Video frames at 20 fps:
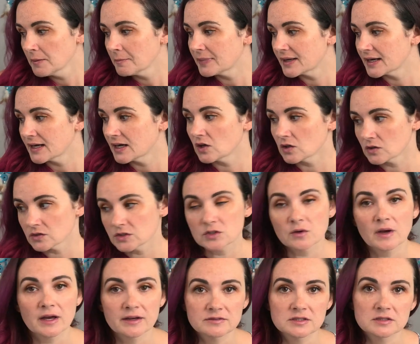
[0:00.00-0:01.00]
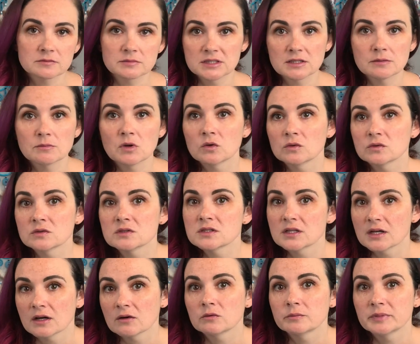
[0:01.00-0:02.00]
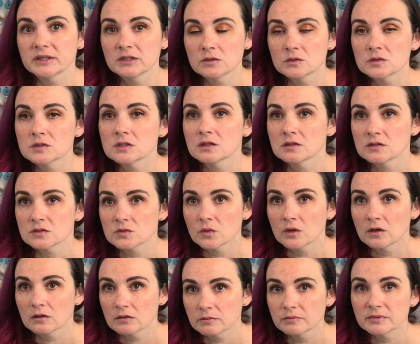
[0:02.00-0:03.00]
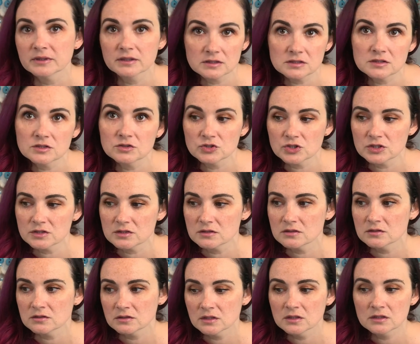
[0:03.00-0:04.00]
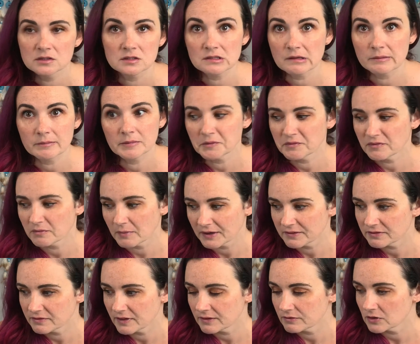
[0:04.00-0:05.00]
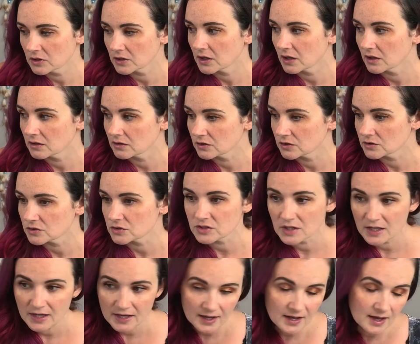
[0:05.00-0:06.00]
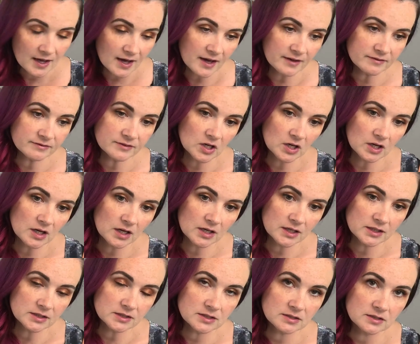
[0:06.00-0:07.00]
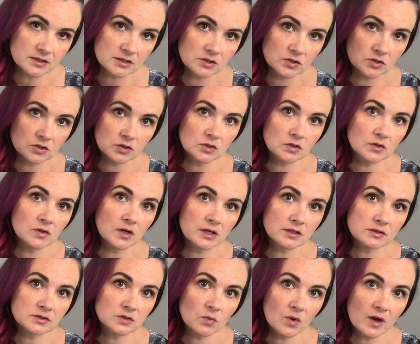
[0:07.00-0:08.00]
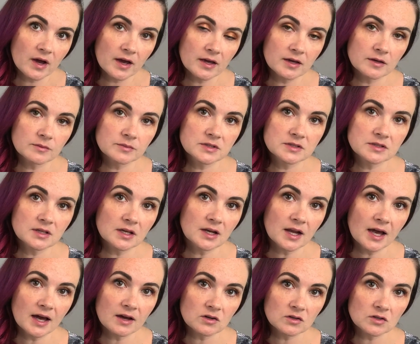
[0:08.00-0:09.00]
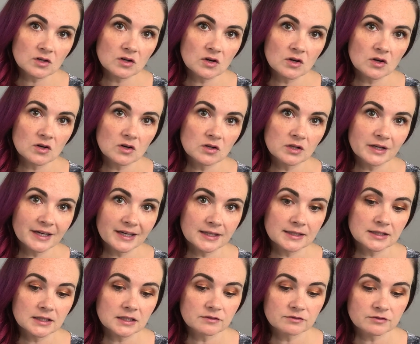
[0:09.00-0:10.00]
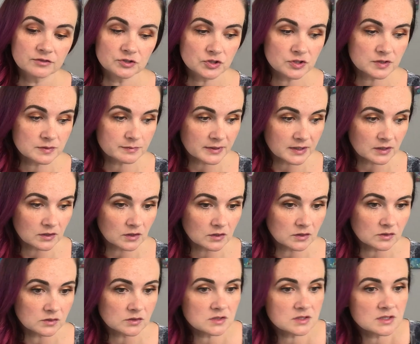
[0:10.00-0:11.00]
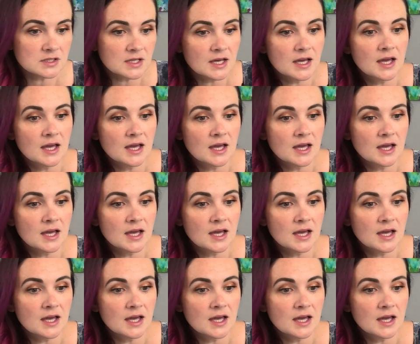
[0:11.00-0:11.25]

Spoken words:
but I also have some Tim Holtz that I will be using as well because they're just some of my favorite colors. I've got Clorox wipes and alcohol handy for spills,